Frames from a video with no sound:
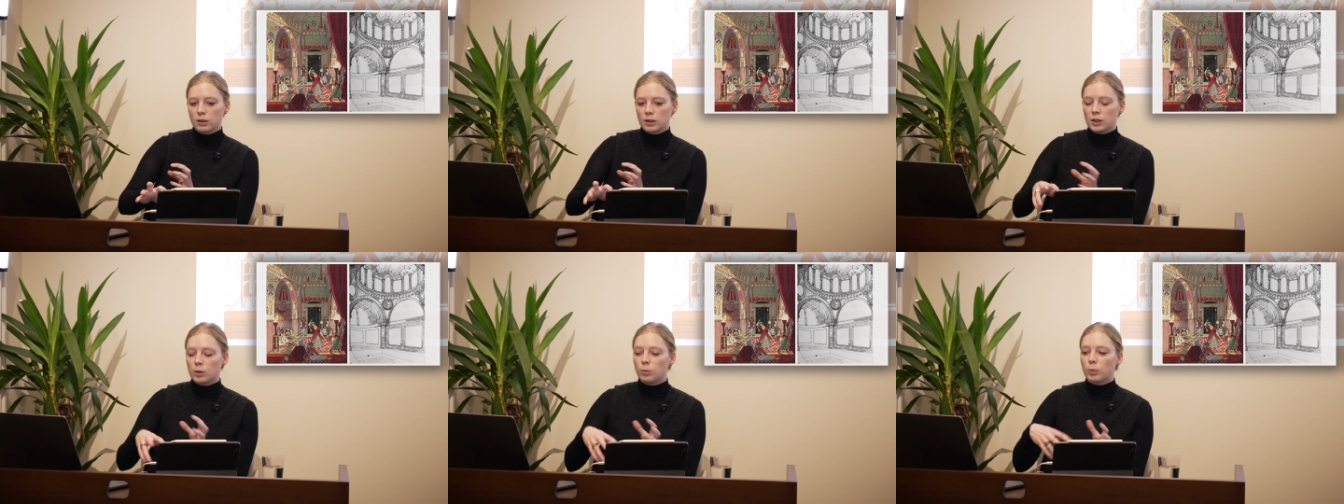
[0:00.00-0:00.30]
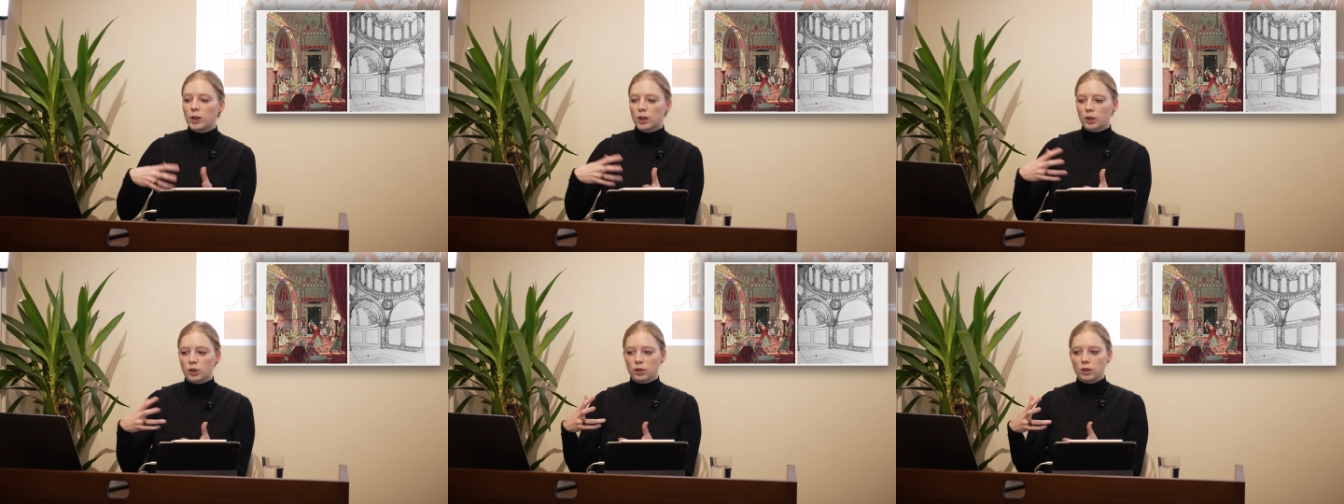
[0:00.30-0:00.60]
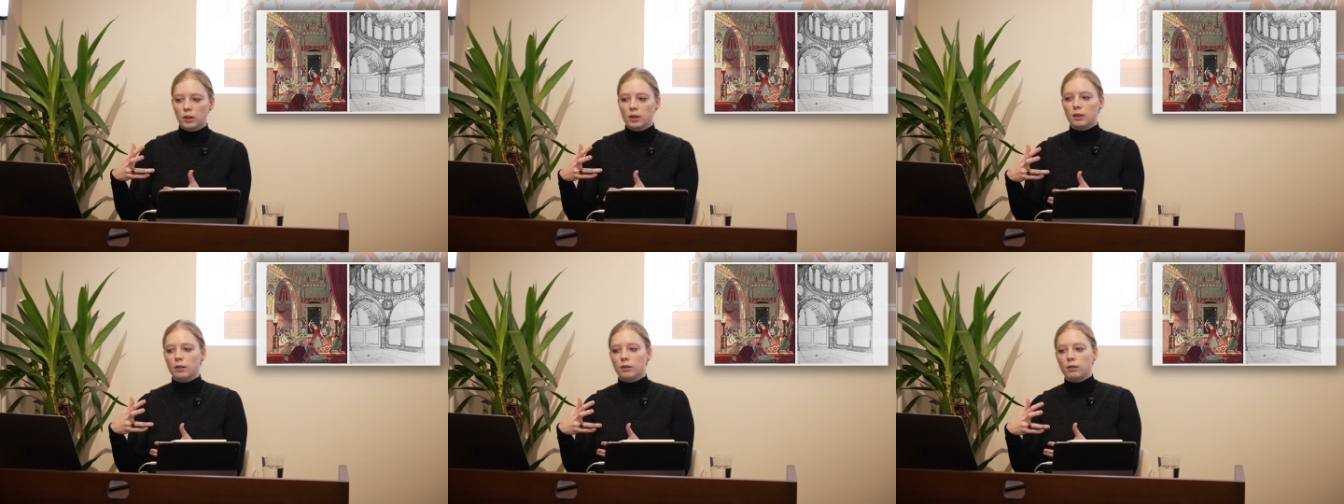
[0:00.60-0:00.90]

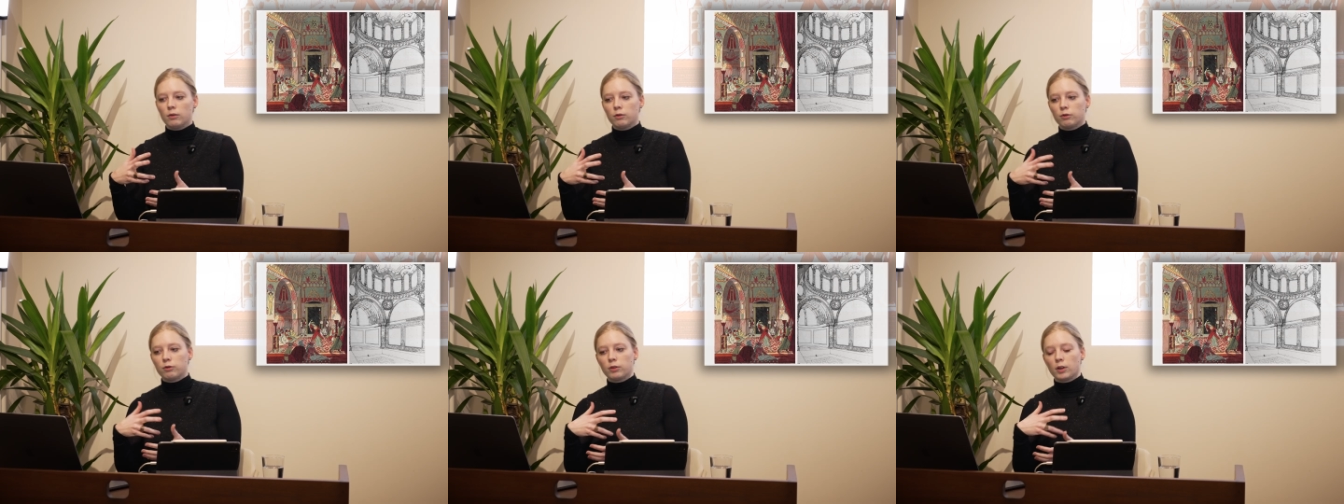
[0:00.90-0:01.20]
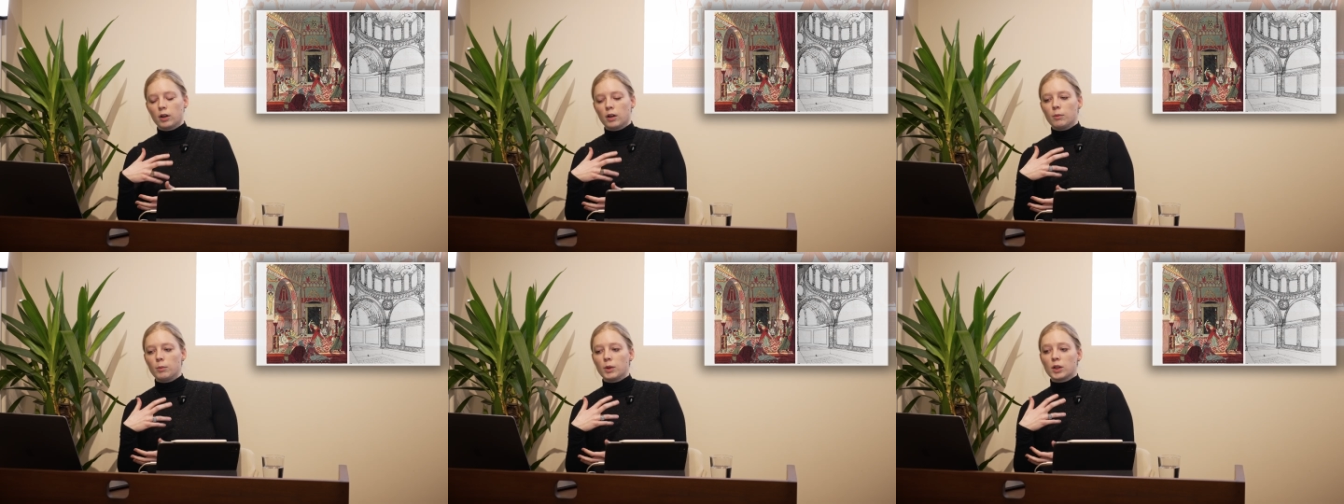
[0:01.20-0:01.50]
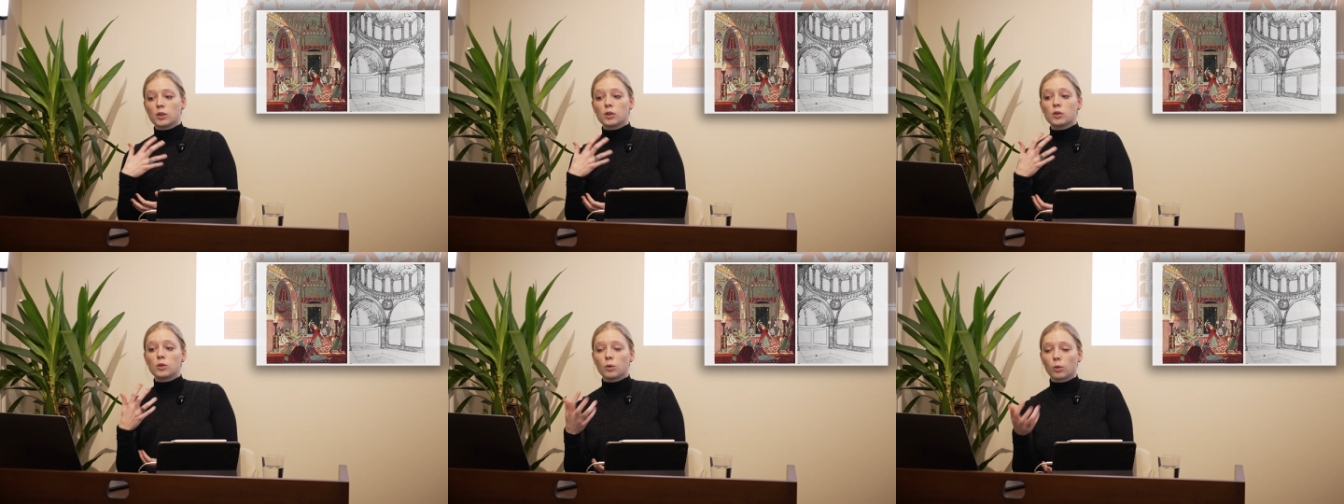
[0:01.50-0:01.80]
depiction from
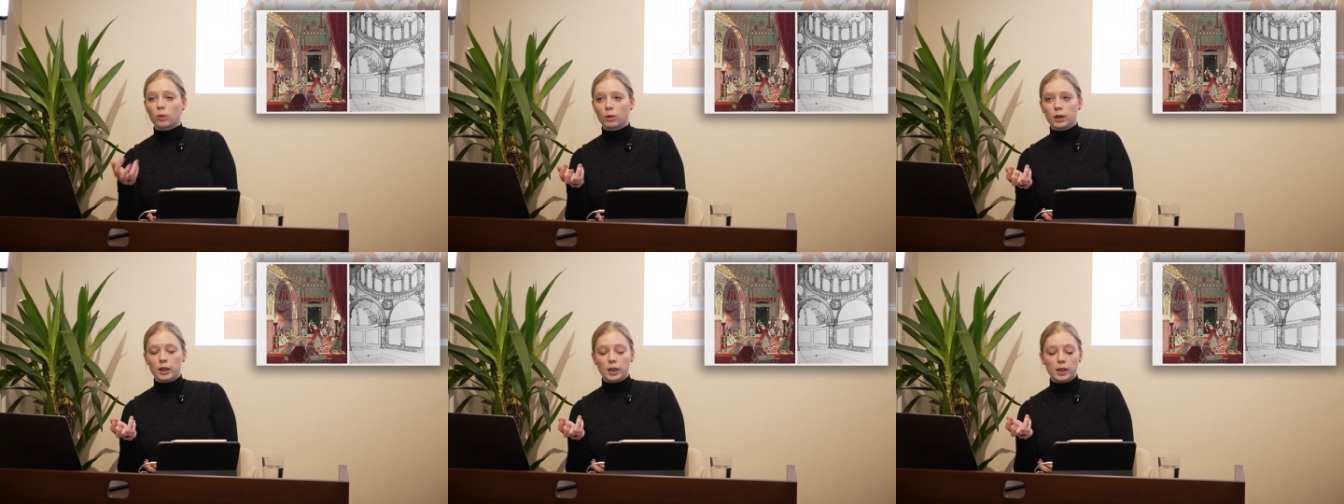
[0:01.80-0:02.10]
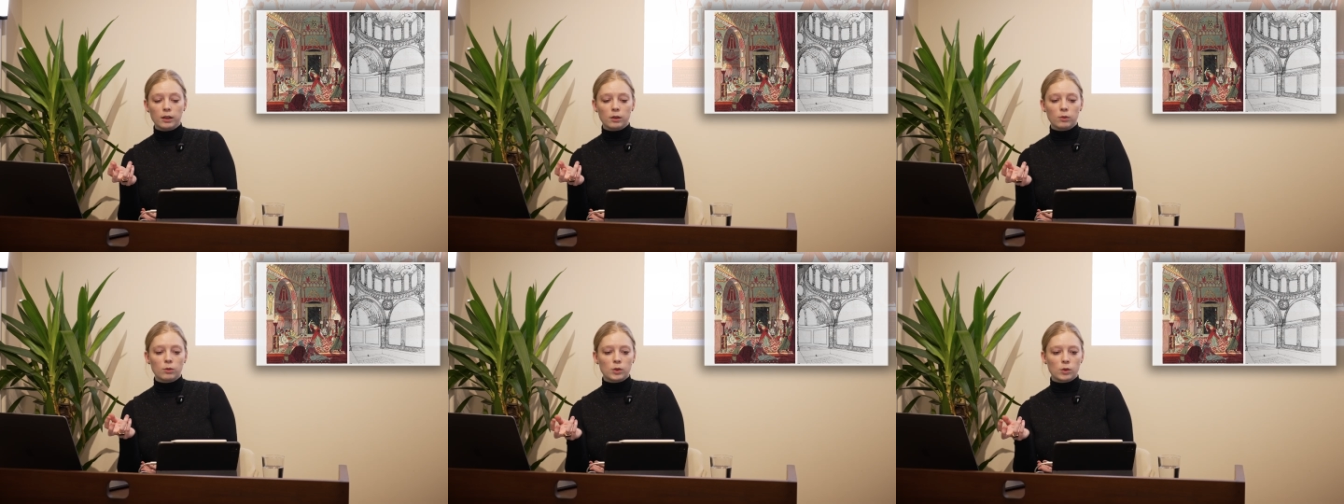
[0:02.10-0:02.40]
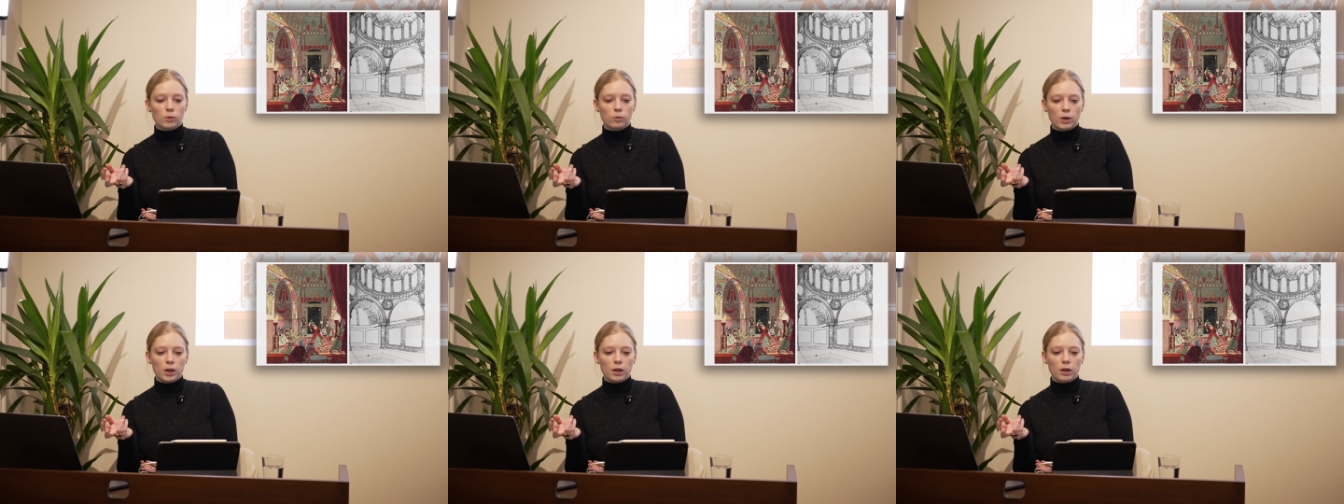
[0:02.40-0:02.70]
a story that
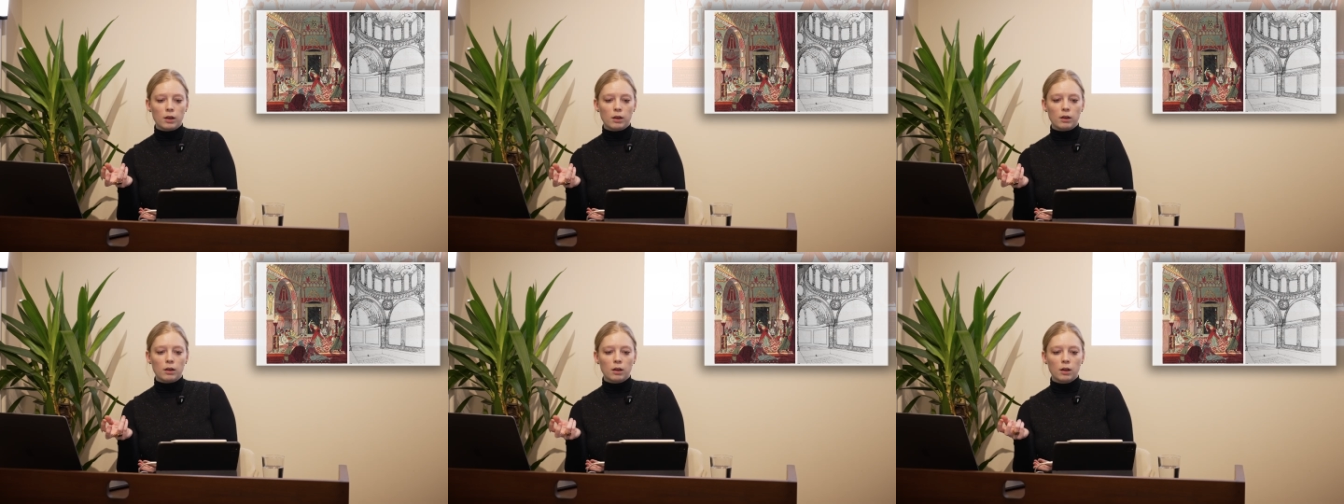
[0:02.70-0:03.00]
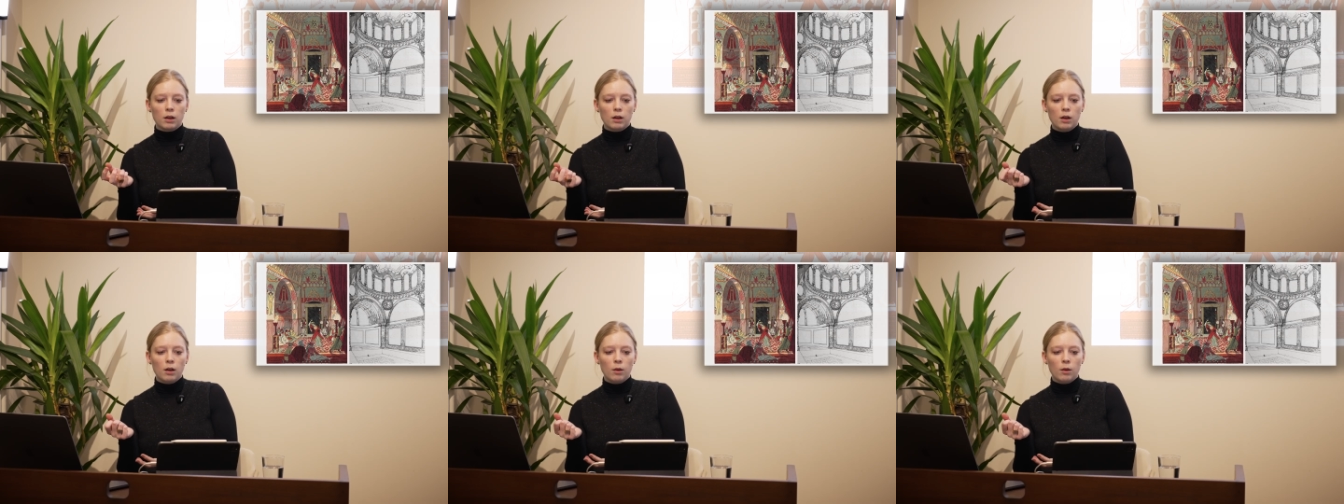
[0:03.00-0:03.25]
was written